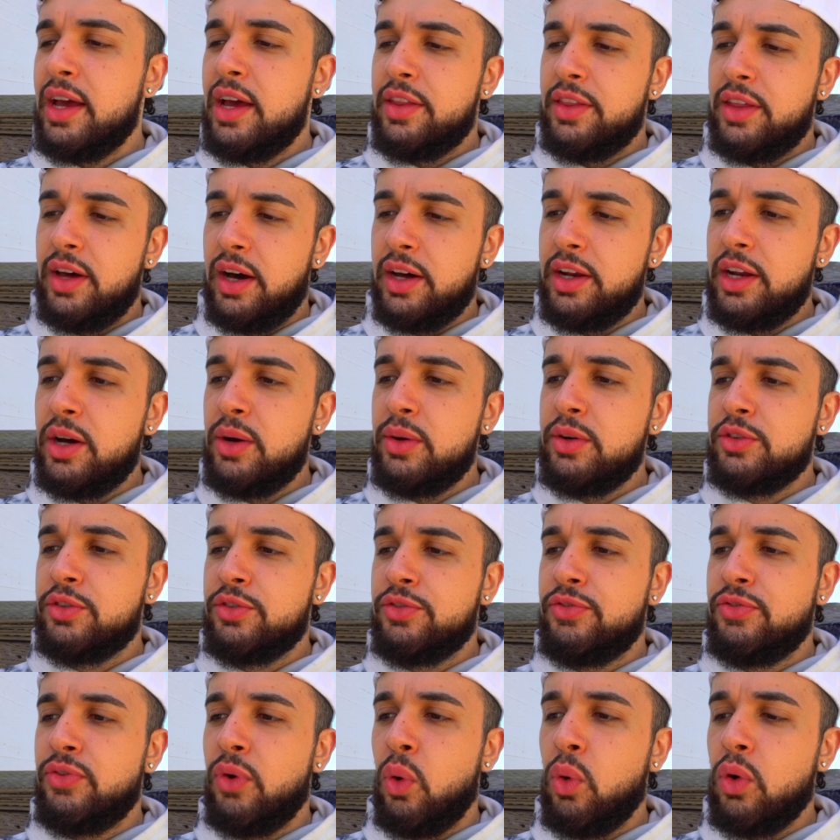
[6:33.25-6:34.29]
The hundo is
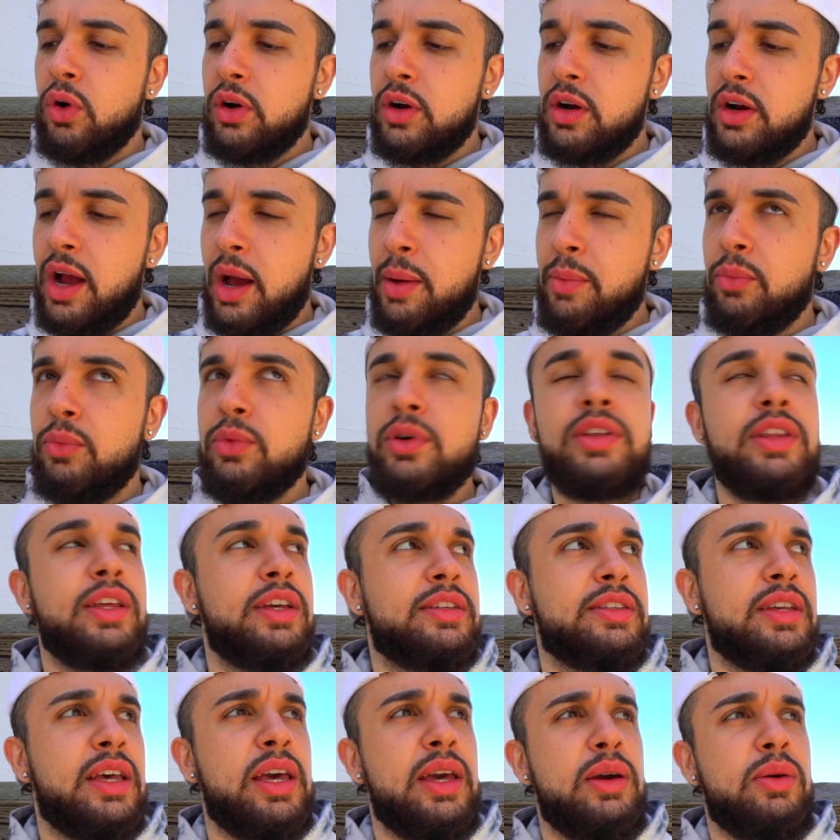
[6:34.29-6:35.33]
four. What did they
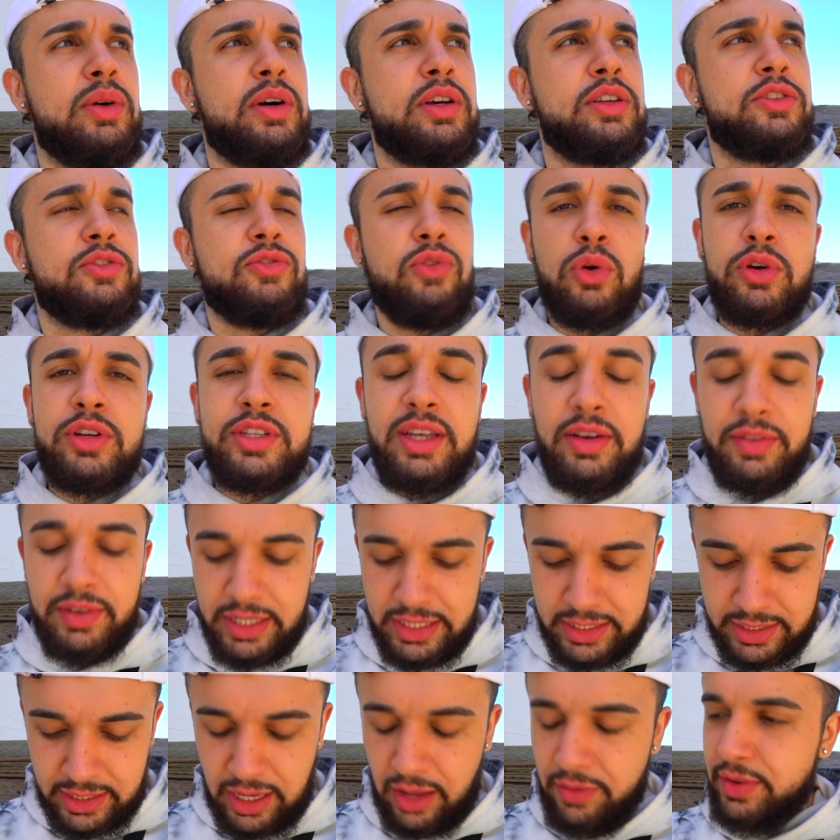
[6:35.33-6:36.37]
say it was?
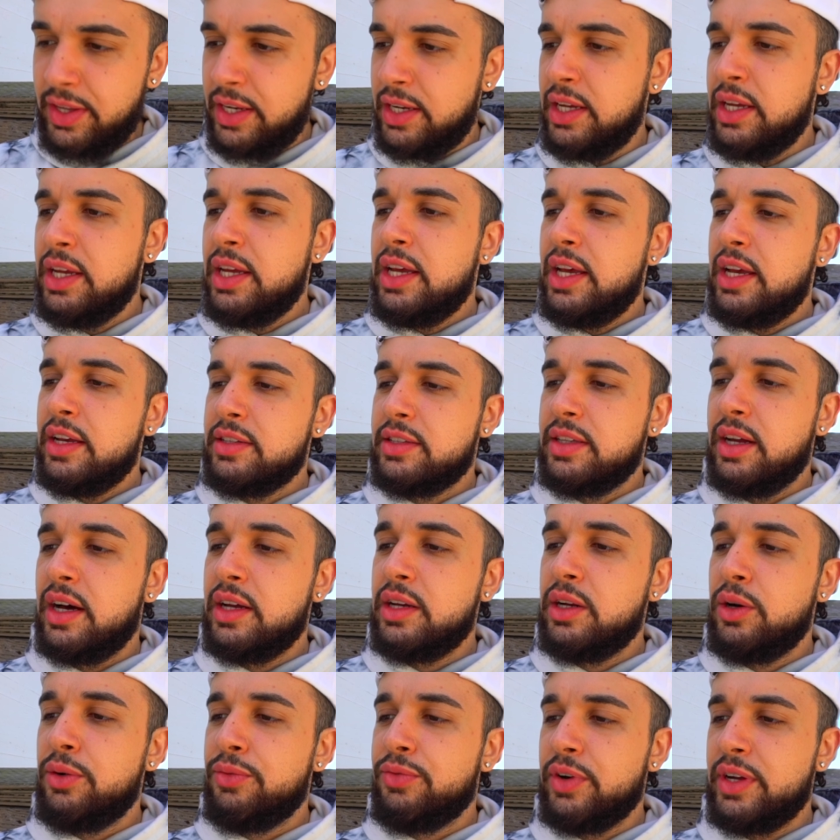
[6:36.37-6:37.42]
477 is the
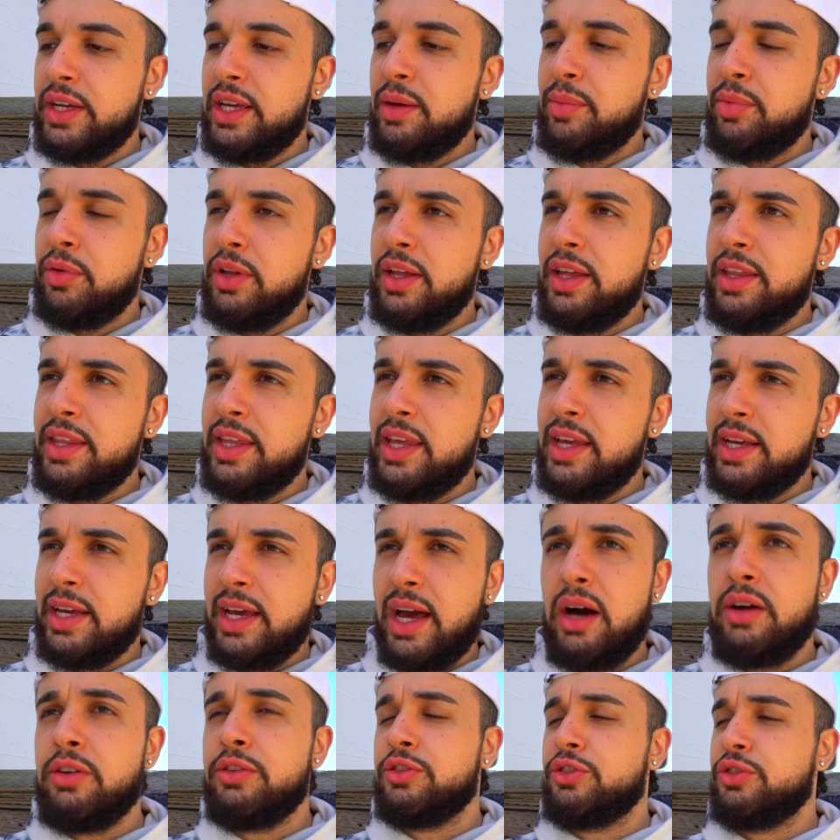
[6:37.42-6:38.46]
hundo for Gible in the
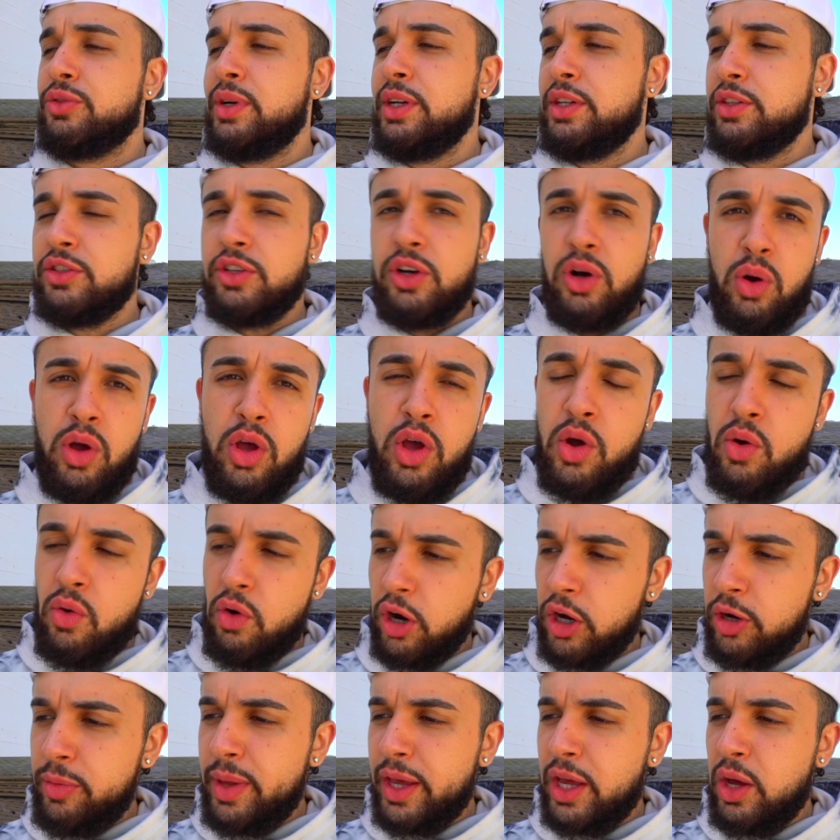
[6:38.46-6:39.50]
encounter screen. So we're
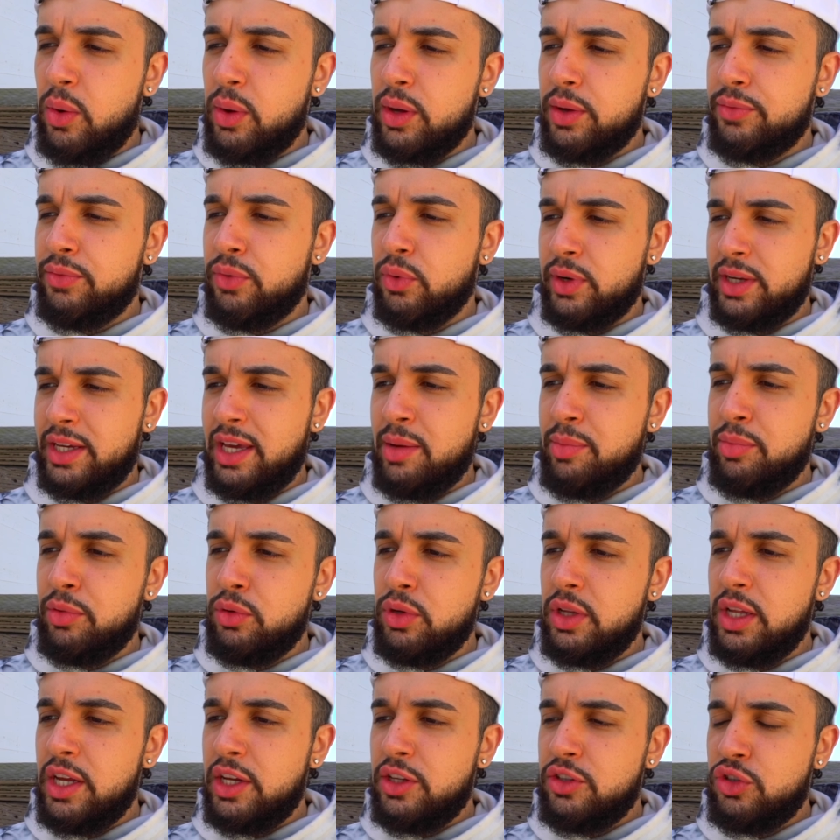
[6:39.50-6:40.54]
going to be going for
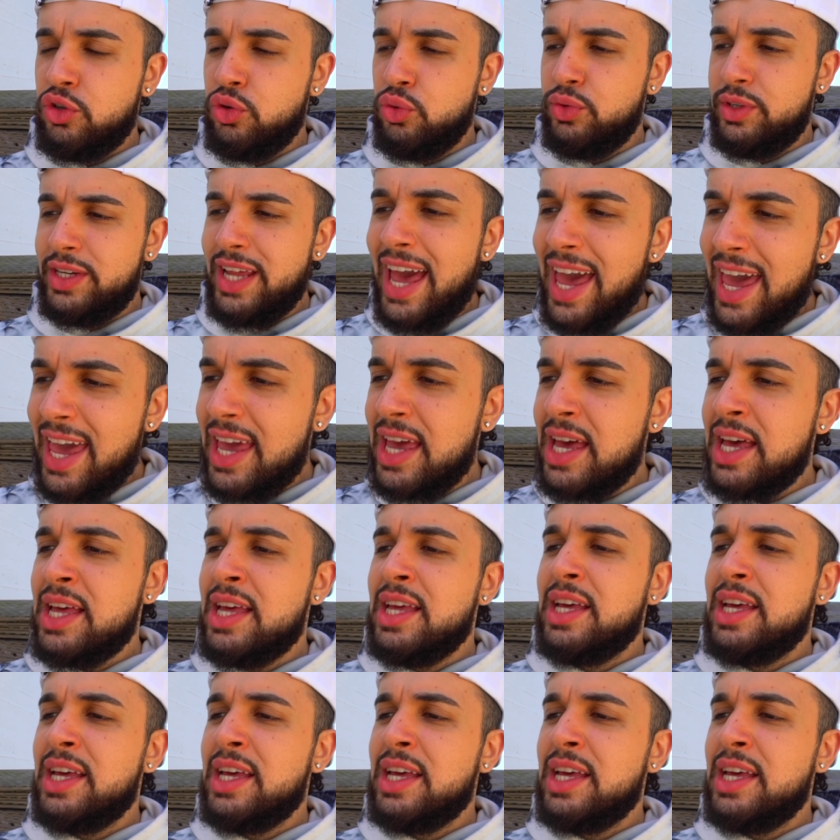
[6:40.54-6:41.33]
Gible today.